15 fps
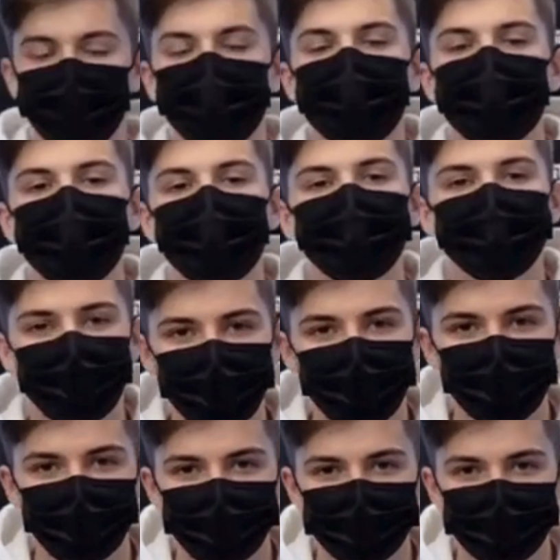exact
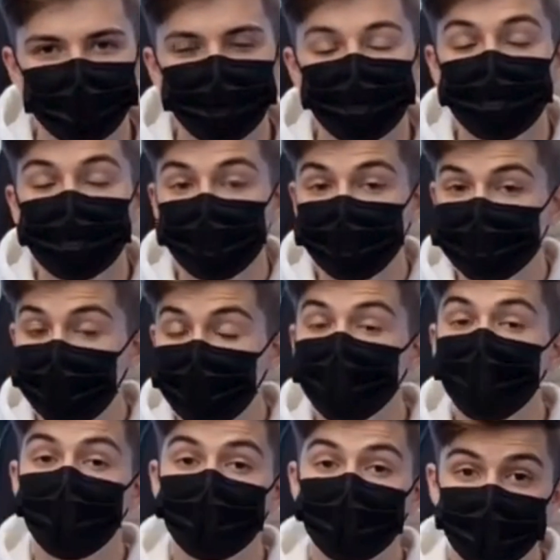clothing, hair,
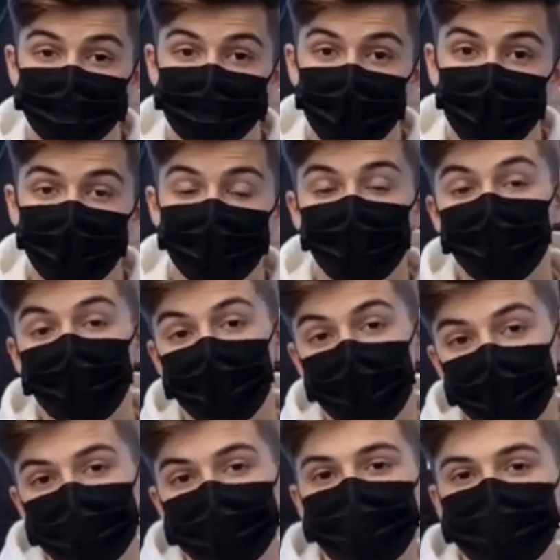and physical
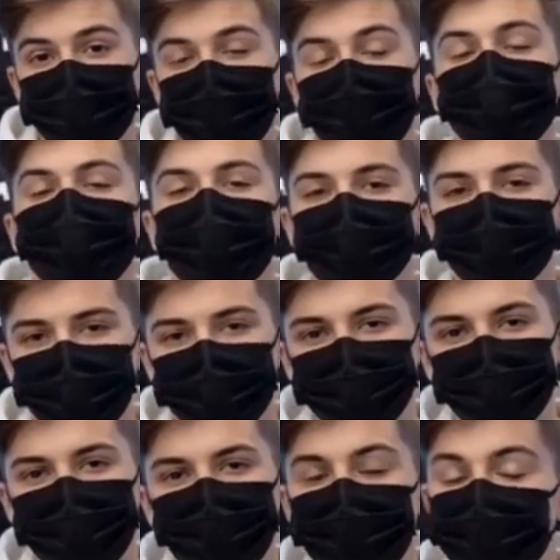description, rather than
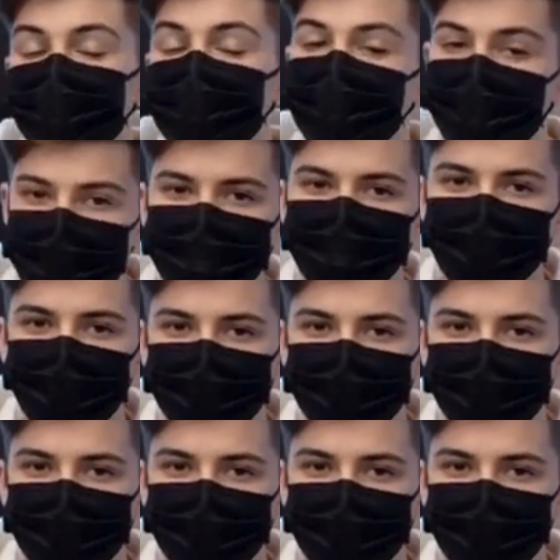assuming the AI